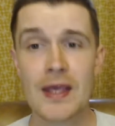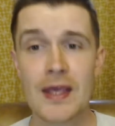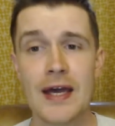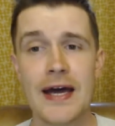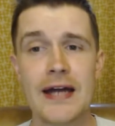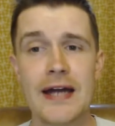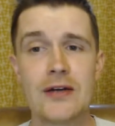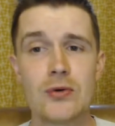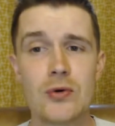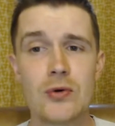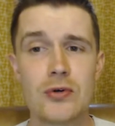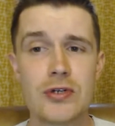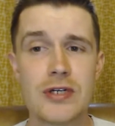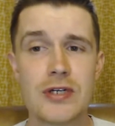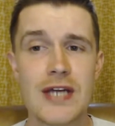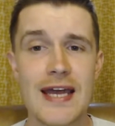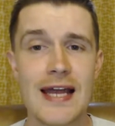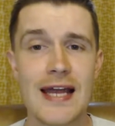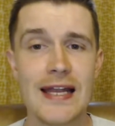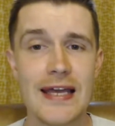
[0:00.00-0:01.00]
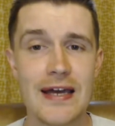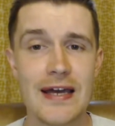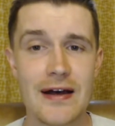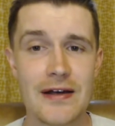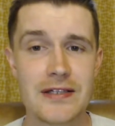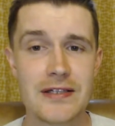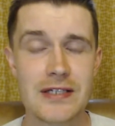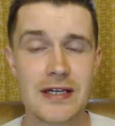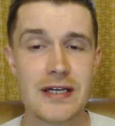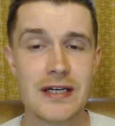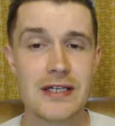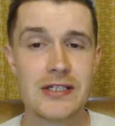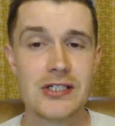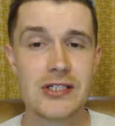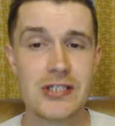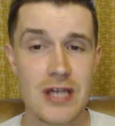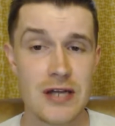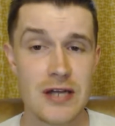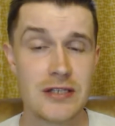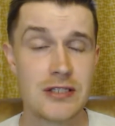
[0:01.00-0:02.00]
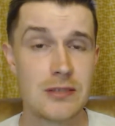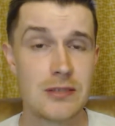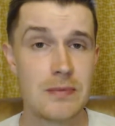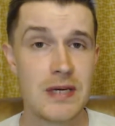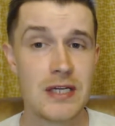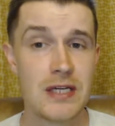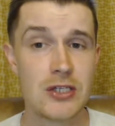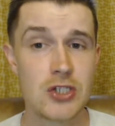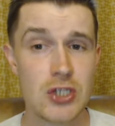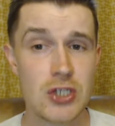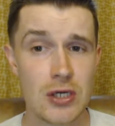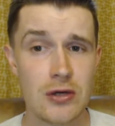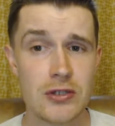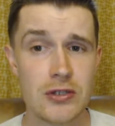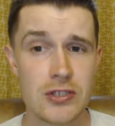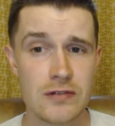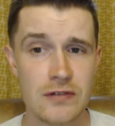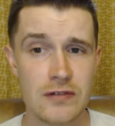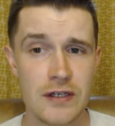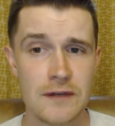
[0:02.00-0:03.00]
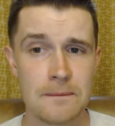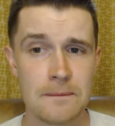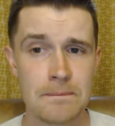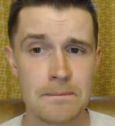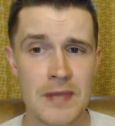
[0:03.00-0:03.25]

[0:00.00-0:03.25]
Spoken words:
and ordered Eleazar his son to be in charge of it.